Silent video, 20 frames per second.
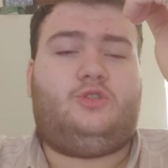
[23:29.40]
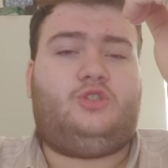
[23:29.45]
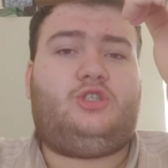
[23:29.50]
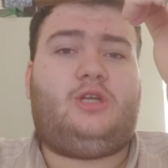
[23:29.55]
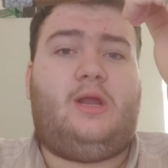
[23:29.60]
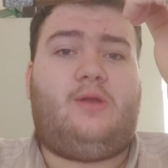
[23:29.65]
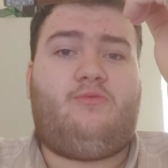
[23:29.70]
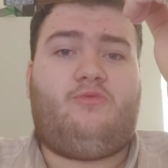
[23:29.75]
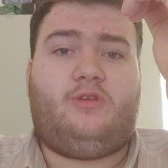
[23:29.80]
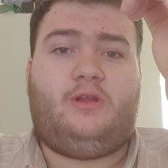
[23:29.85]

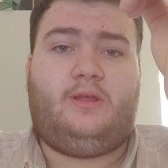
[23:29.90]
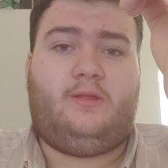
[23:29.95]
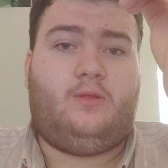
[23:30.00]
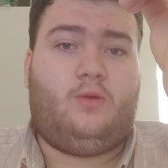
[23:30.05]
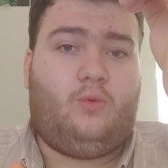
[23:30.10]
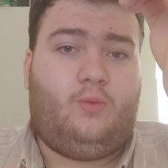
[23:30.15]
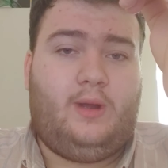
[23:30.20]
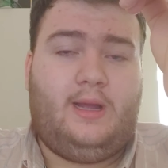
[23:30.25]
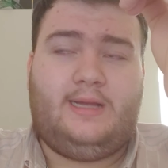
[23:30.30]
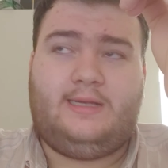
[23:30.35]
Generally in
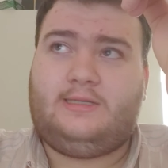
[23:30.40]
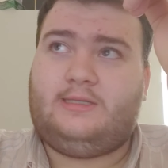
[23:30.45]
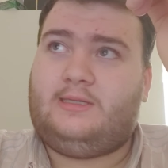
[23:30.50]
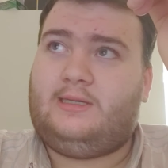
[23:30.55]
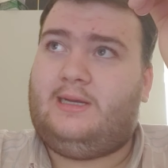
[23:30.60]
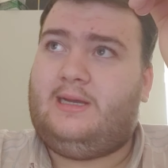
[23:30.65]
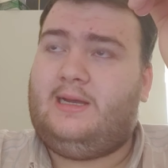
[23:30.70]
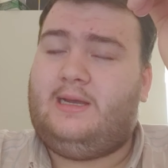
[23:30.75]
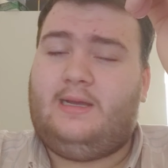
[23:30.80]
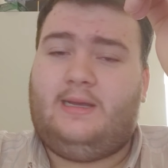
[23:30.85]
the
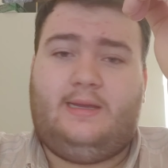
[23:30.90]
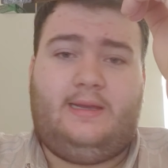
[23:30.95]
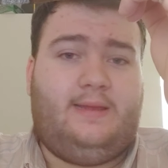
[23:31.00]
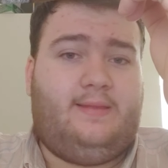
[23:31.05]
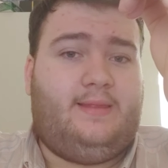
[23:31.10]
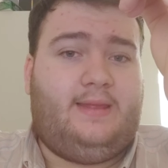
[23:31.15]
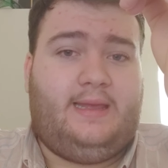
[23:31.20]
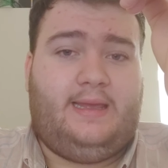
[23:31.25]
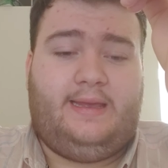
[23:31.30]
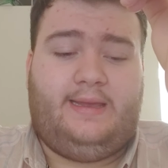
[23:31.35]
West,
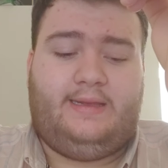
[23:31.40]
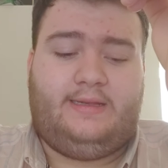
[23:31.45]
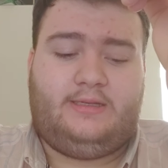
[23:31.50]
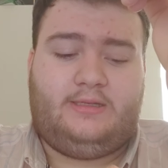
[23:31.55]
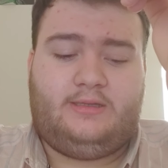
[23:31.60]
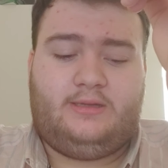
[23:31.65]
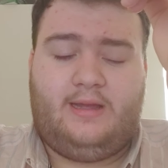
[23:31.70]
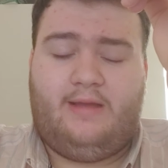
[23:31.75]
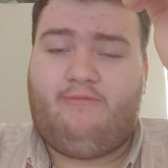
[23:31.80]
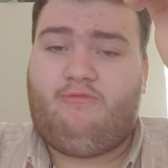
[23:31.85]
in the
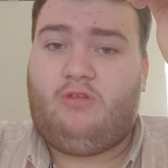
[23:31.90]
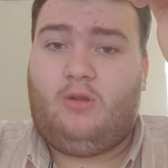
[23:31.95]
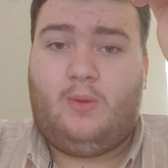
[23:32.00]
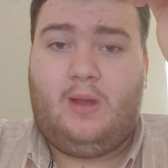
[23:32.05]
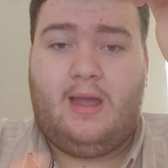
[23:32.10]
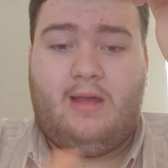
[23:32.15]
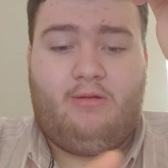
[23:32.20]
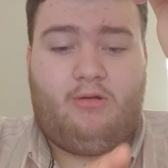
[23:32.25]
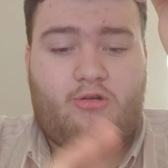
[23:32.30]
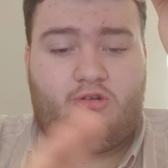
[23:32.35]
East,
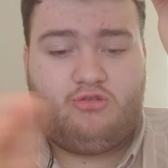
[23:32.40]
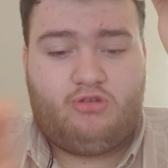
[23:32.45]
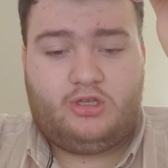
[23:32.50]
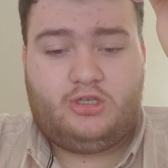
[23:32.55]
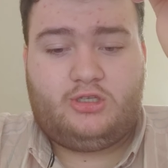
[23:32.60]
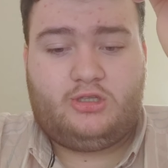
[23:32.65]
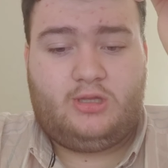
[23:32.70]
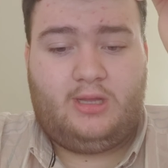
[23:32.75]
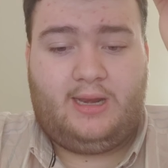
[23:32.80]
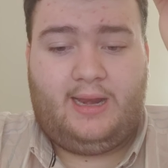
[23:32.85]
everywhere
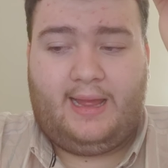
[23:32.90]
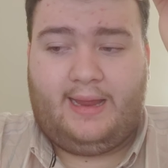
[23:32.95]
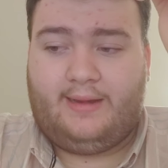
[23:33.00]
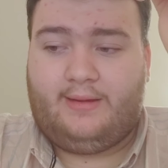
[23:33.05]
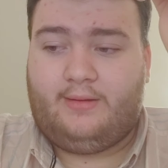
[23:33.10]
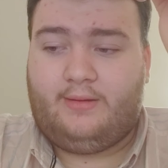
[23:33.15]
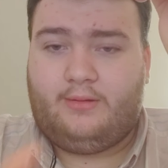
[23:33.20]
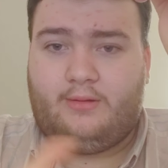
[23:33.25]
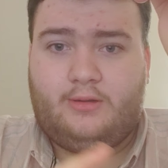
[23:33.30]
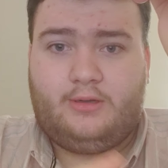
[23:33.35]
across the
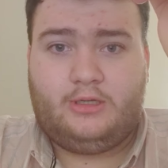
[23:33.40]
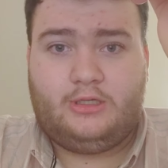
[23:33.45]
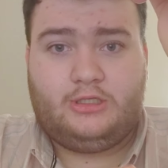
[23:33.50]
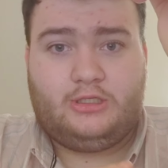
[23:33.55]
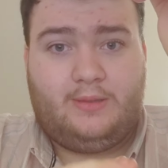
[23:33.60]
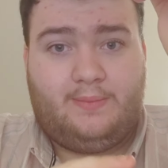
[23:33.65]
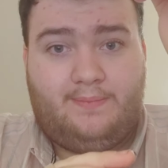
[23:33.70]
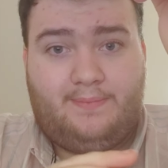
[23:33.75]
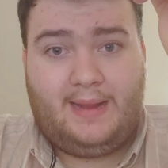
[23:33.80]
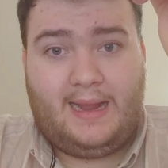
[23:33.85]
land,
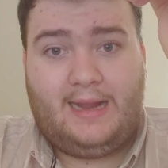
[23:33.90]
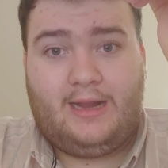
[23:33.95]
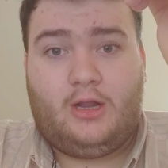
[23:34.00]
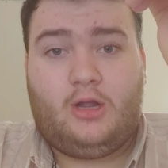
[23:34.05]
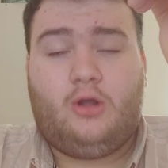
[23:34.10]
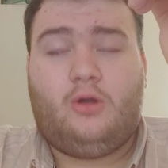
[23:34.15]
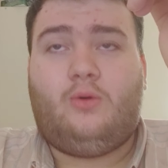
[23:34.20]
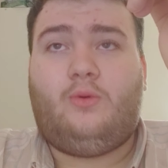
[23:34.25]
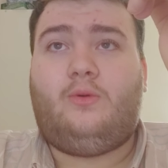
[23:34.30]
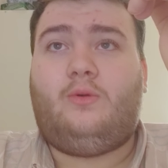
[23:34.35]

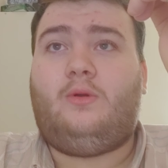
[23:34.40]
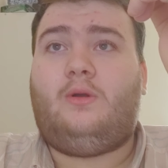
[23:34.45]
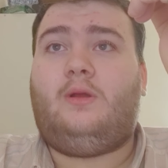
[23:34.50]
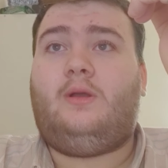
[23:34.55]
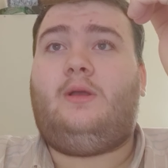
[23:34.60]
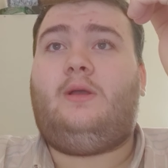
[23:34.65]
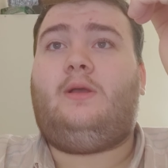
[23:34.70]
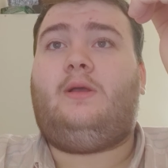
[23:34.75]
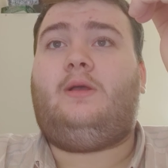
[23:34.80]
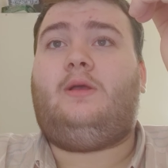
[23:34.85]
tobacco
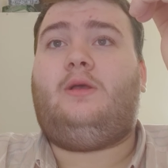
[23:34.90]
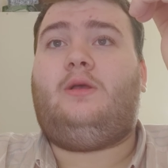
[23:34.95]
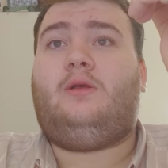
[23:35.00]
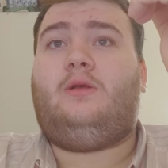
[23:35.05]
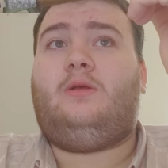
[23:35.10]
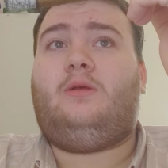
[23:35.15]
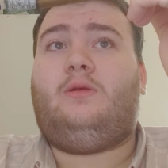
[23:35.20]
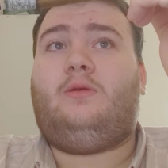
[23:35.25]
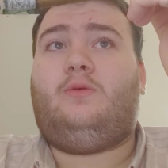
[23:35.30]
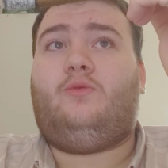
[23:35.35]

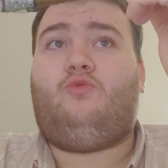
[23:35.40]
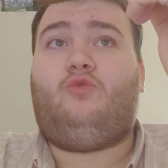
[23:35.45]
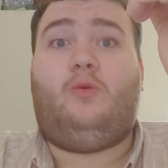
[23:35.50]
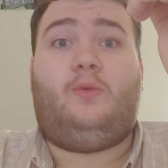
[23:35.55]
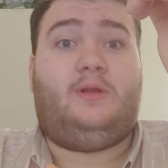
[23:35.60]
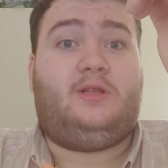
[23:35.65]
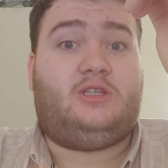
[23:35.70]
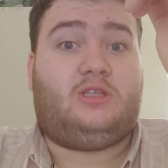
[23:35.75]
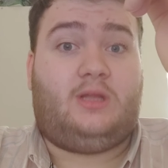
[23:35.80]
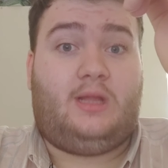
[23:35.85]

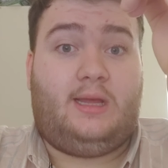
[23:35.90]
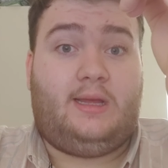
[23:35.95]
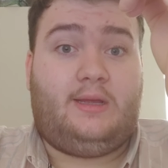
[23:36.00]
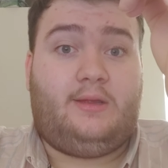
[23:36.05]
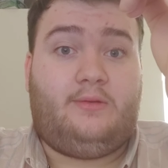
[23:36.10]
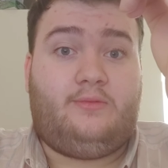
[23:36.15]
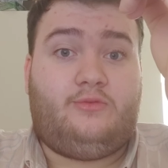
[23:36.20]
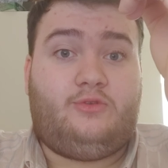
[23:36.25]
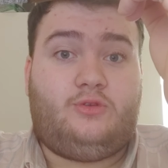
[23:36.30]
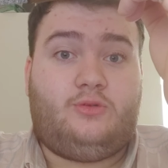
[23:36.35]
ruins
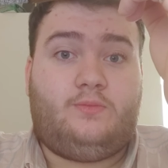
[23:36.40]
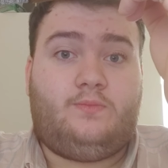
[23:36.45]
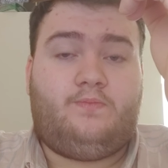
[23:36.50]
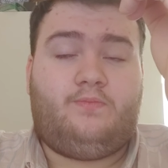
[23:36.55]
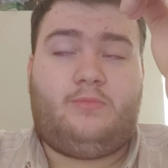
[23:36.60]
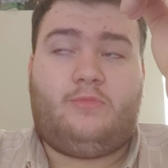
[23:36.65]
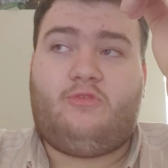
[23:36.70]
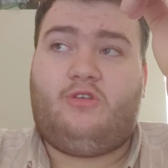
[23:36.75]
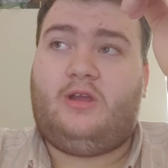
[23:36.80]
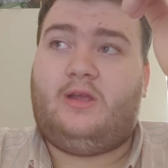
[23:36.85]
lives.
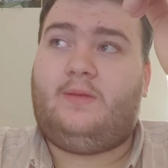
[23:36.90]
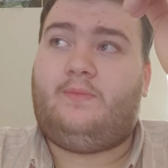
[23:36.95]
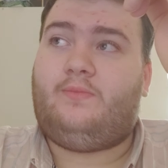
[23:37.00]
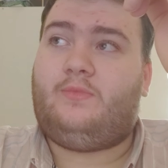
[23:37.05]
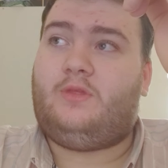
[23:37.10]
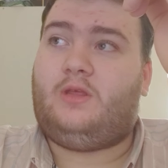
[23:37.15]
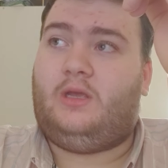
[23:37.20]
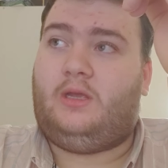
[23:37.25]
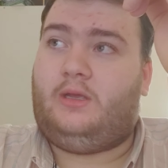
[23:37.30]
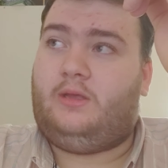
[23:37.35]

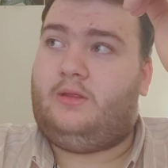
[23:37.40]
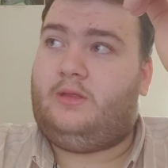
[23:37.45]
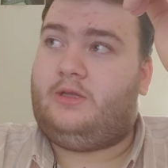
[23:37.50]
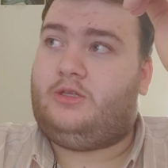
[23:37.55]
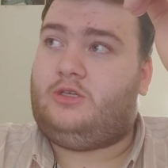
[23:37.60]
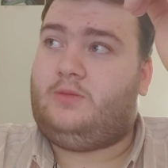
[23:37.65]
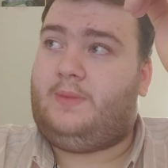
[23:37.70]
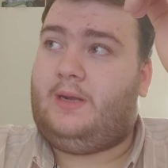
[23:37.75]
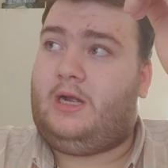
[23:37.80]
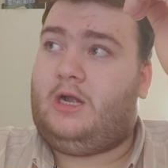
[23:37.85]
Right? The
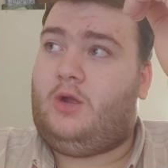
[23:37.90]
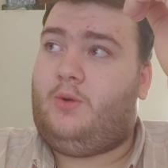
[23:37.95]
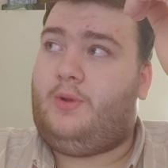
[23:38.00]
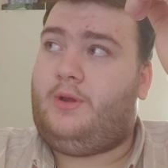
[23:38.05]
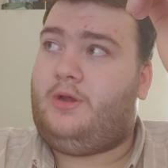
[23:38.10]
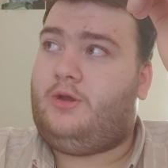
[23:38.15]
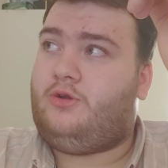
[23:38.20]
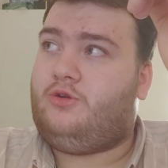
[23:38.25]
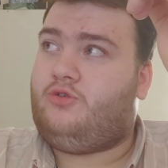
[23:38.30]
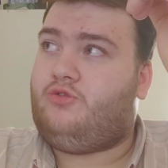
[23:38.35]
tobacco
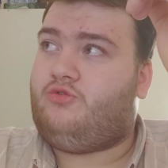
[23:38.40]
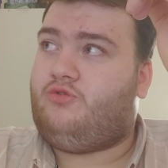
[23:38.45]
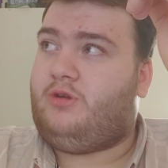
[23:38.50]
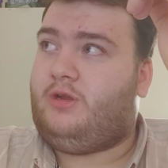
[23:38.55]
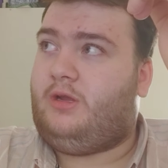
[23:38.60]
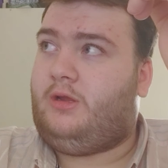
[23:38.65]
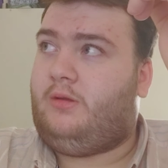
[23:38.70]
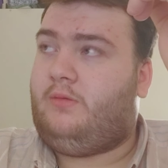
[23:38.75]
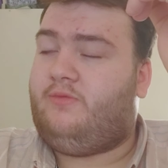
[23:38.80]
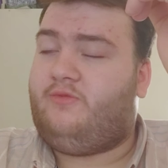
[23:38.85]

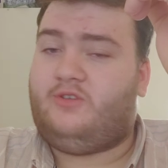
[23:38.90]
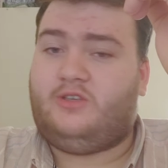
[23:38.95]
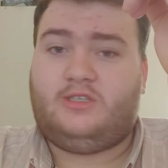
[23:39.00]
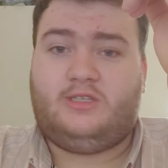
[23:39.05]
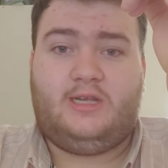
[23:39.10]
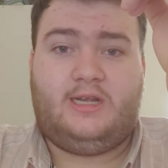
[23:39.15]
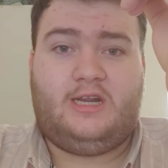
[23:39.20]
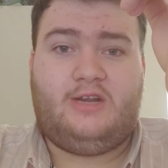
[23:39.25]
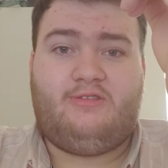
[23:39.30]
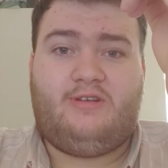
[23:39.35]
industry for
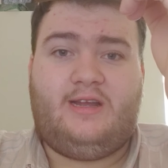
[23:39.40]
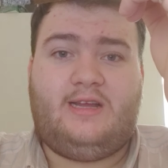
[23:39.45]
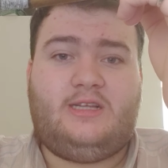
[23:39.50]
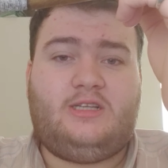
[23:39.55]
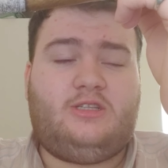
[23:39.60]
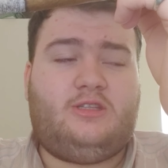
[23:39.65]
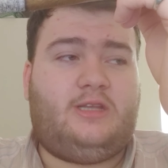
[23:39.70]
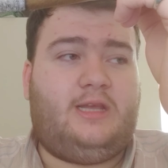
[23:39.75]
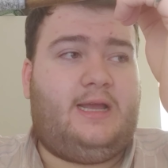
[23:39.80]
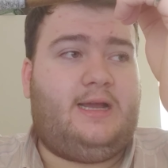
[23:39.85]

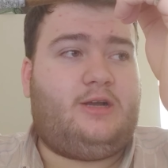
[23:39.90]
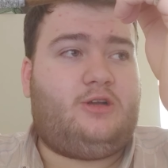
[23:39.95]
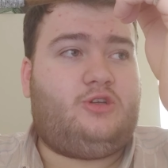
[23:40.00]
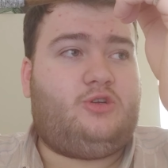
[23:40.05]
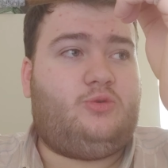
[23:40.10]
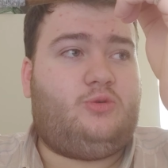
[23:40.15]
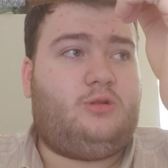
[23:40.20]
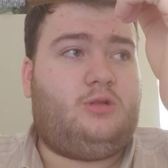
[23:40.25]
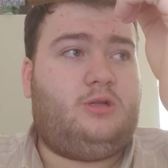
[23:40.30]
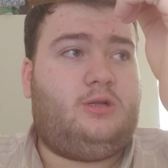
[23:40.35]
cigarettes, the
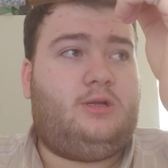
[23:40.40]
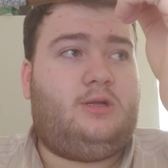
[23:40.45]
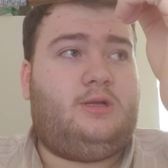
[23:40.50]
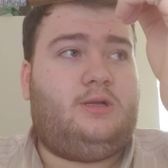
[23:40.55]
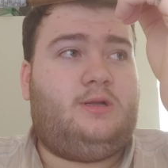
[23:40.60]
actual,